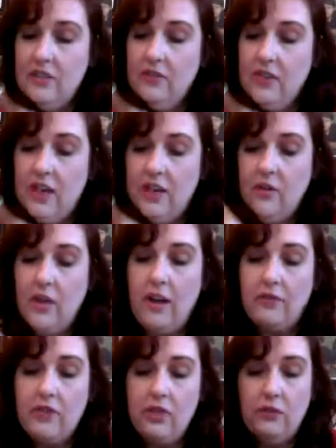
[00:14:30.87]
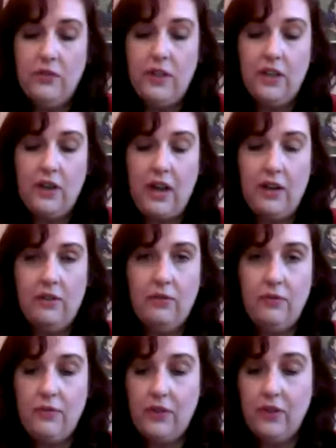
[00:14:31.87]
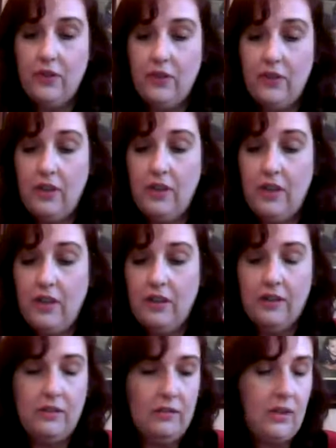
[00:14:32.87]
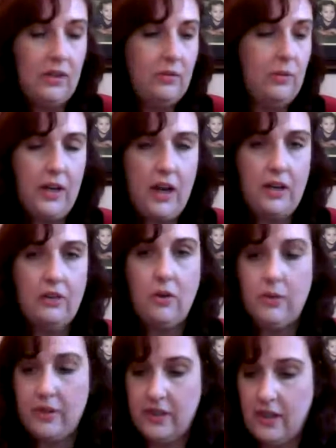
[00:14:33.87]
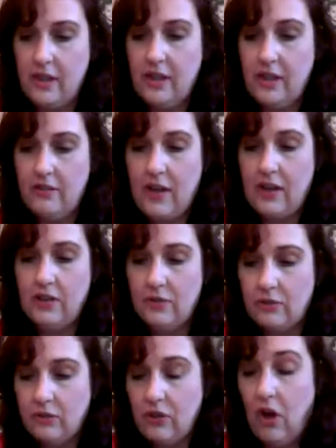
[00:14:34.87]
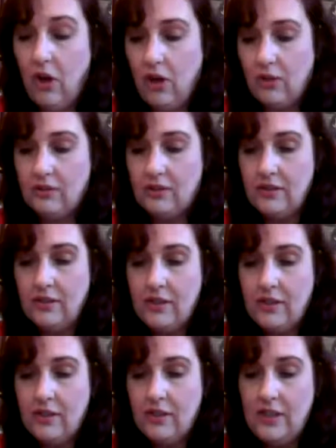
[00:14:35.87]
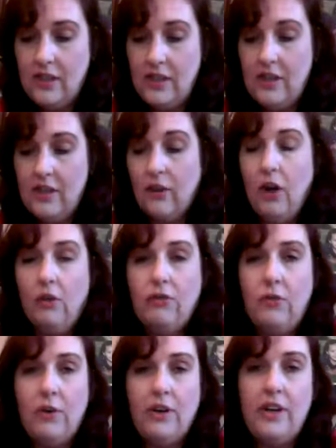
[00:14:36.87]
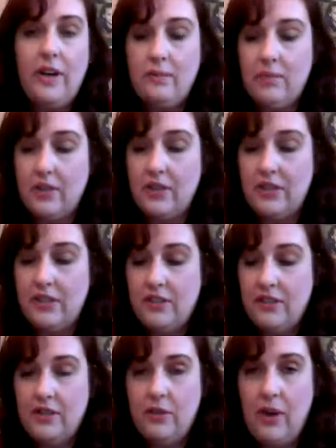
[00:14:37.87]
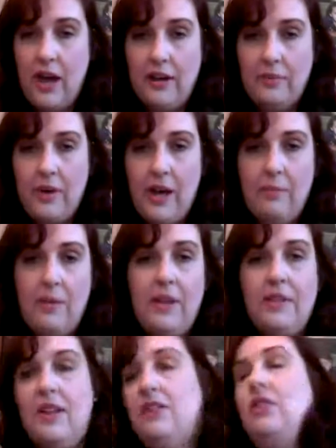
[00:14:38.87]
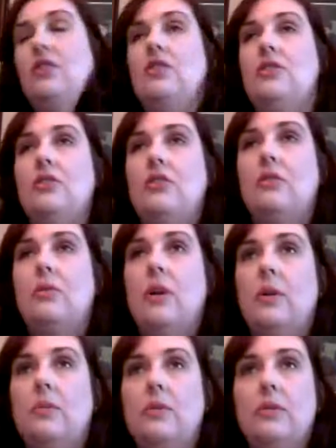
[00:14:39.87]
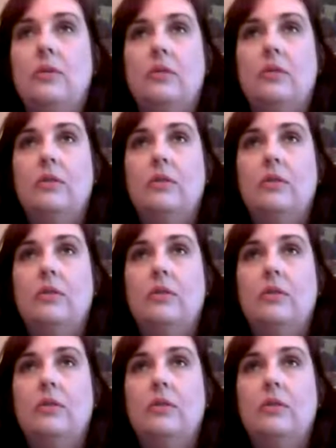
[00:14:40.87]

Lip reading: you've got to, after you figure out for the, I don't know what the end value is called, for all 4 numbers, you add them up and then you do the square root.